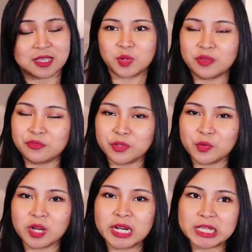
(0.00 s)
So, if
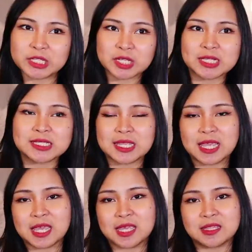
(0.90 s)
you are
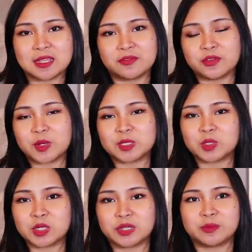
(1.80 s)
interested and if you
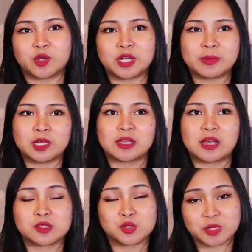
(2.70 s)
want to learn more about
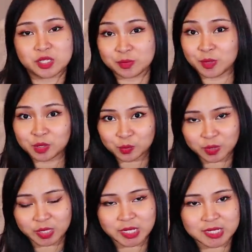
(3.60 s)
how SwitchBot
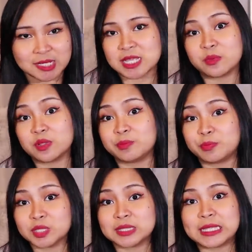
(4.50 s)
works, I will
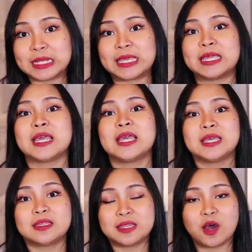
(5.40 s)
put the link
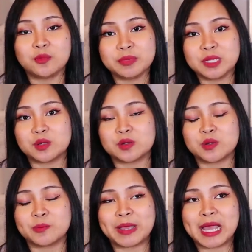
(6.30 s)
down below